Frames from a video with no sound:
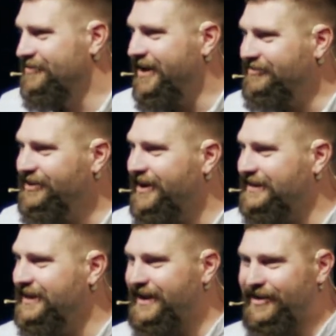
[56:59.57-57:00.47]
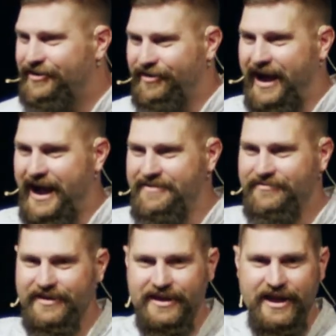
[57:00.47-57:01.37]
you ever taught a kid how to
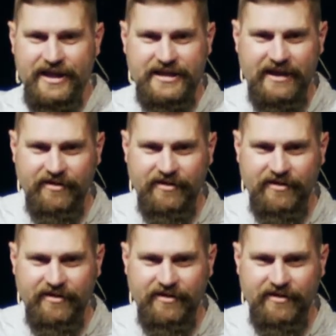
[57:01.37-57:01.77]
drive? And you